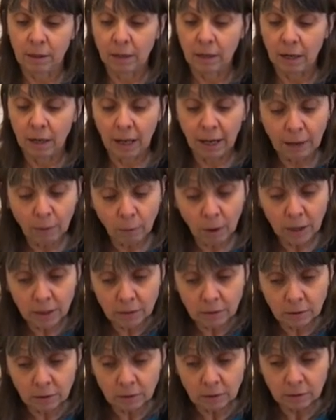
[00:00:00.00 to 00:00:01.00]

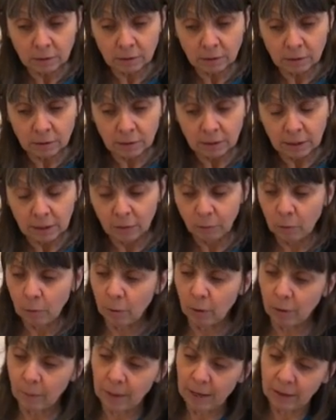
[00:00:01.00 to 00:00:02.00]
Likewise, if we
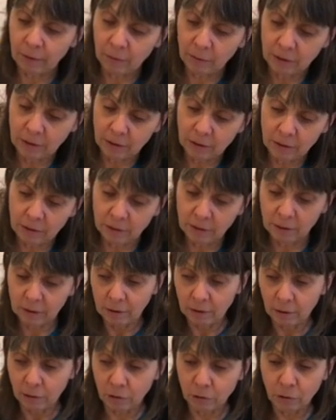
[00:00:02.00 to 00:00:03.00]
want to add on another
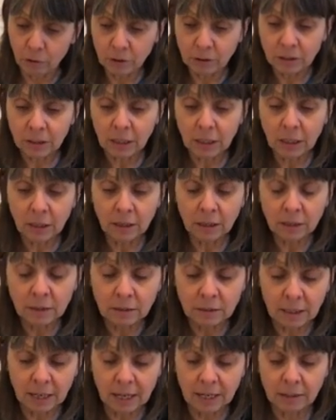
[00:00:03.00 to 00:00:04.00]
30,
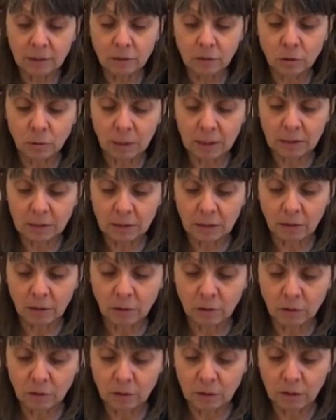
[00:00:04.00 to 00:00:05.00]
10, 20,
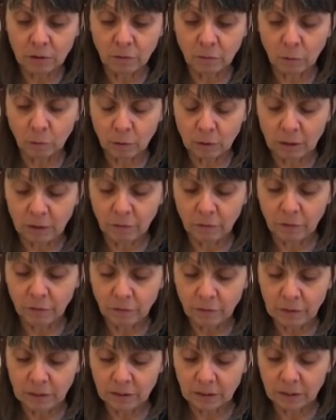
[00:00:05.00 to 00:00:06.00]
30, 40,
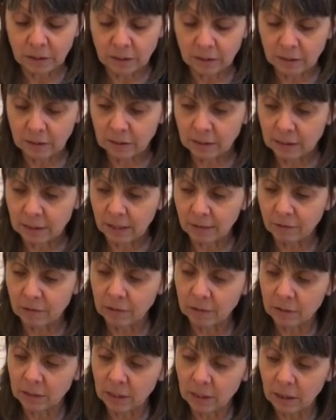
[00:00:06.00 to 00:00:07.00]
50, 60,
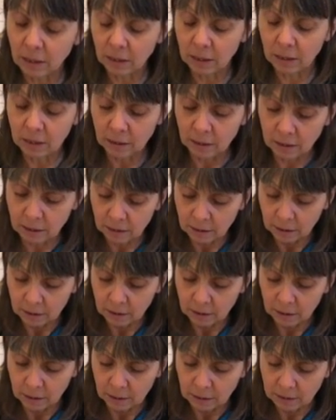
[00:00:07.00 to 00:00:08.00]
70,
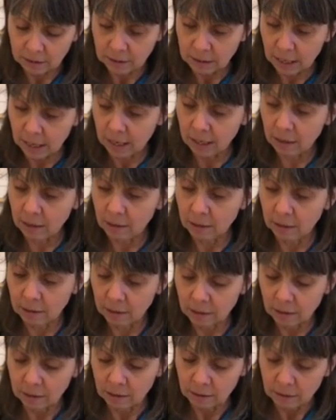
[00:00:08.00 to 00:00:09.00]
10,
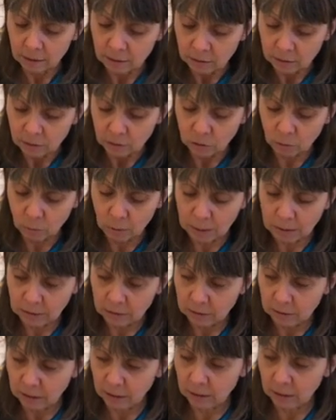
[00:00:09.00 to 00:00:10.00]

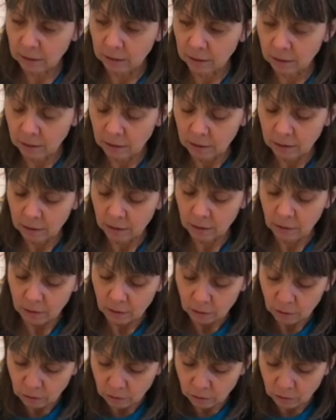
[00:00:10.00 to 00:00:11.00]
20,
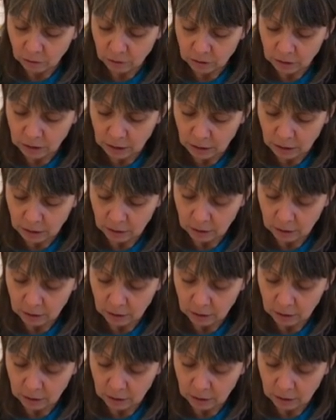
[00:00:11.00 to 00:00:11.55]
30,